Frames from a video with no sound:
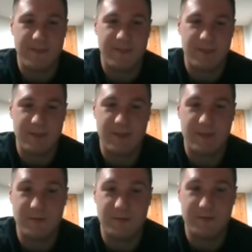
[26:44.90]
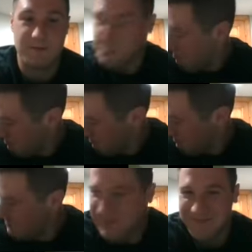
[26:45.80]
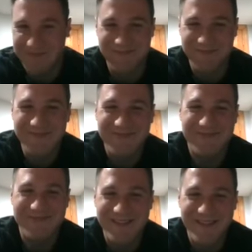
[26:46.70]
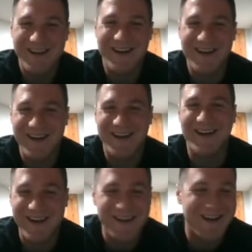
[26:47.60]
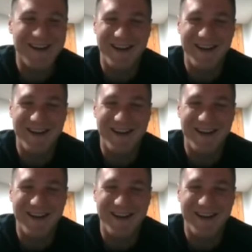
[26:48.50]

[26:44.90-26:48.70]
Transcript: (not speaking)